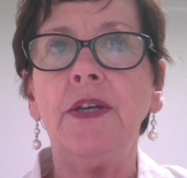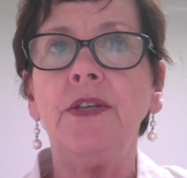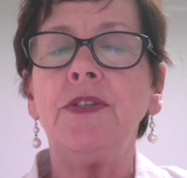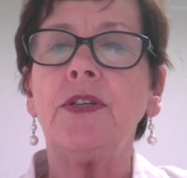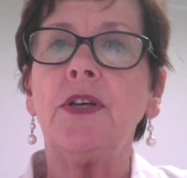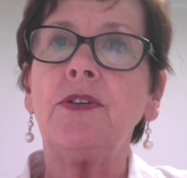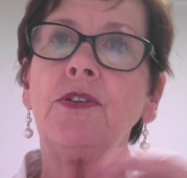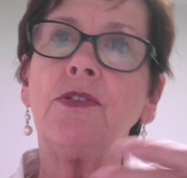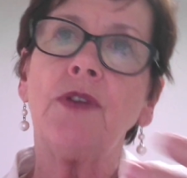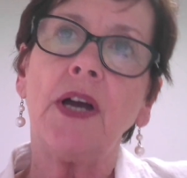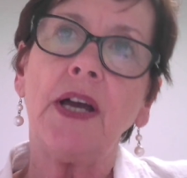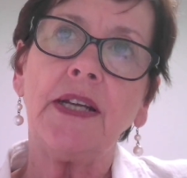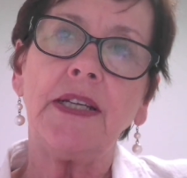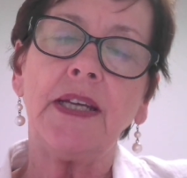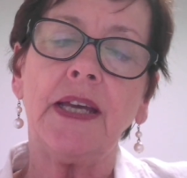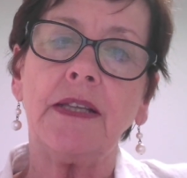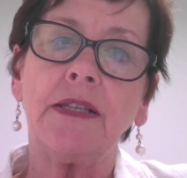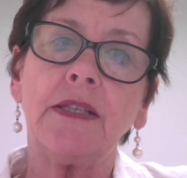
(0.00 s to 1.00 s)
So try
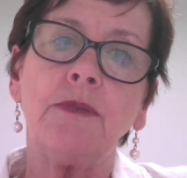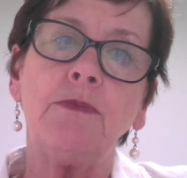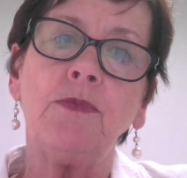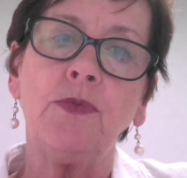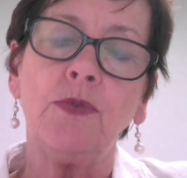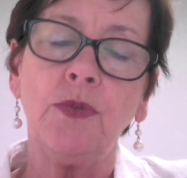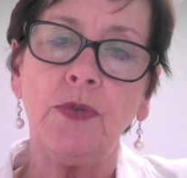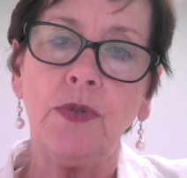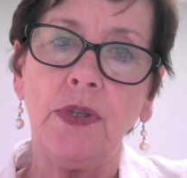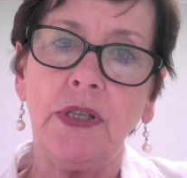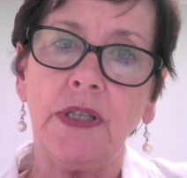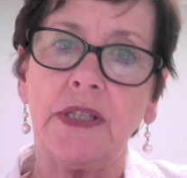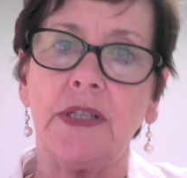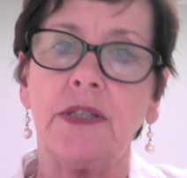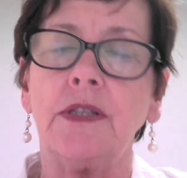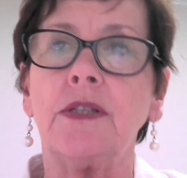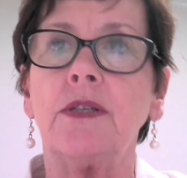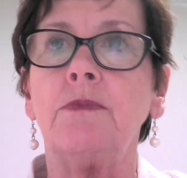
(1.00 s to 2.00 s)
to get some rules
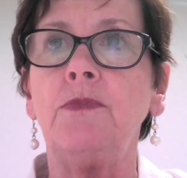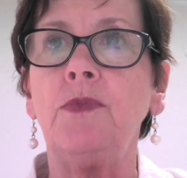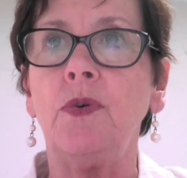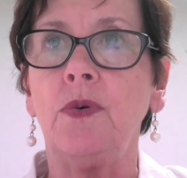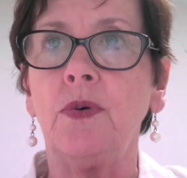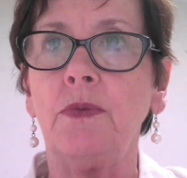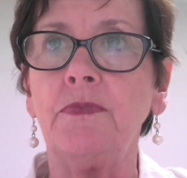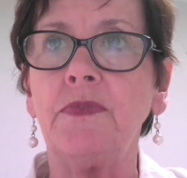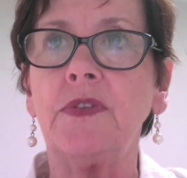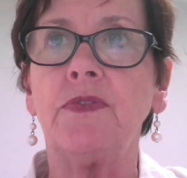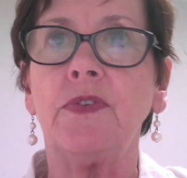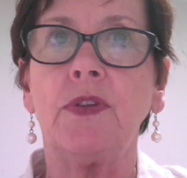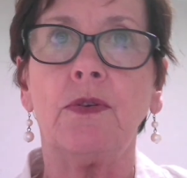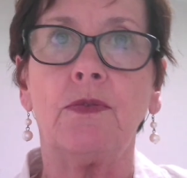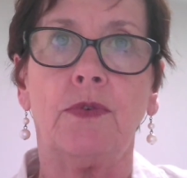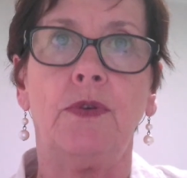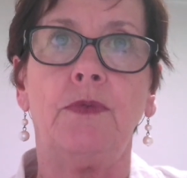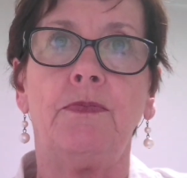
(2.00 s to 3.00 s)
and some norms for the
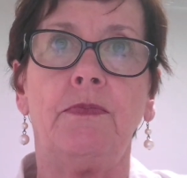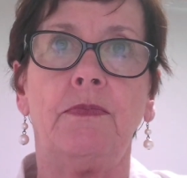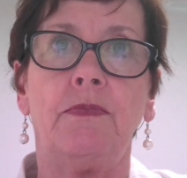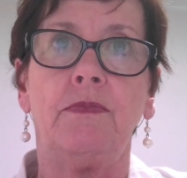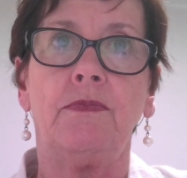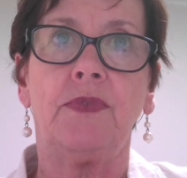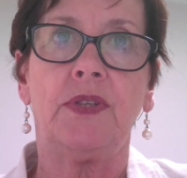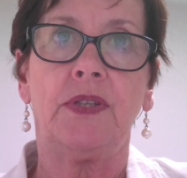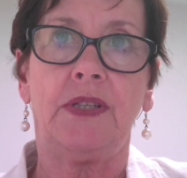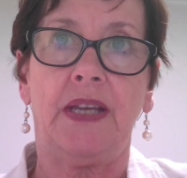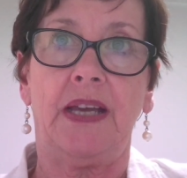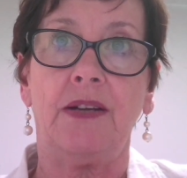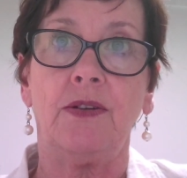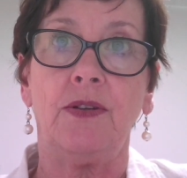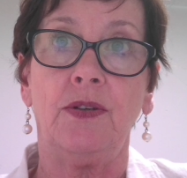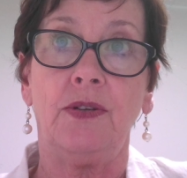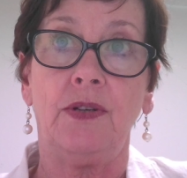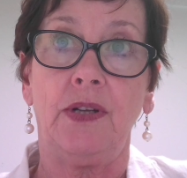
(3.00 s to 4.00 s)
group
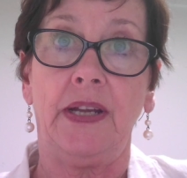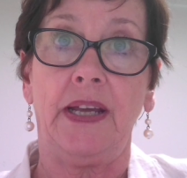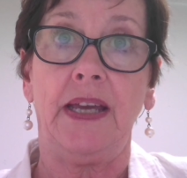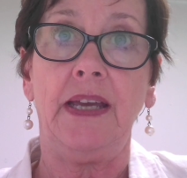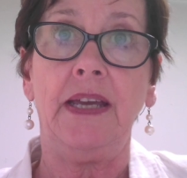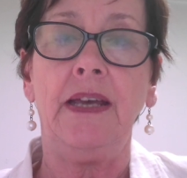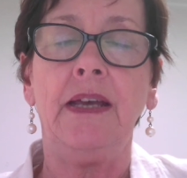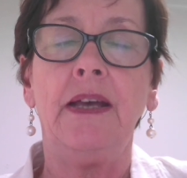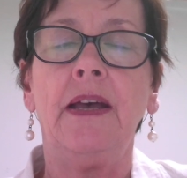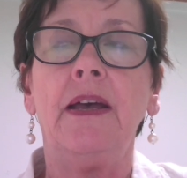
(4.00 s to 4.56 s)
set early.